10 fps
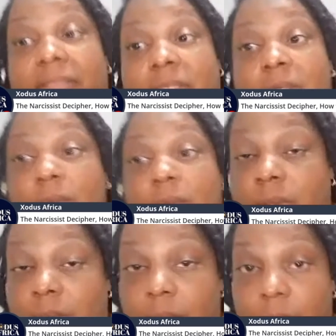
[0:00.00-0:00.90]
to
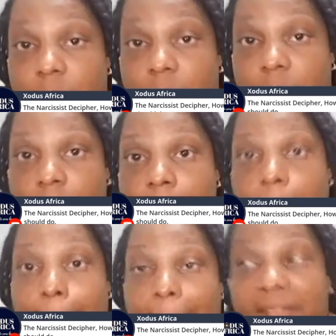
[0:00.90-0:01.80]
do if
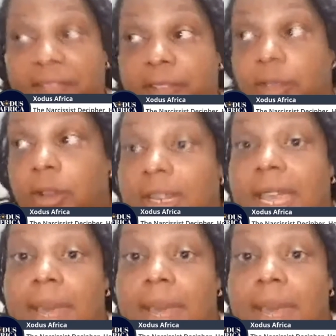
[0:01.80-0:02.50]
you're an empath.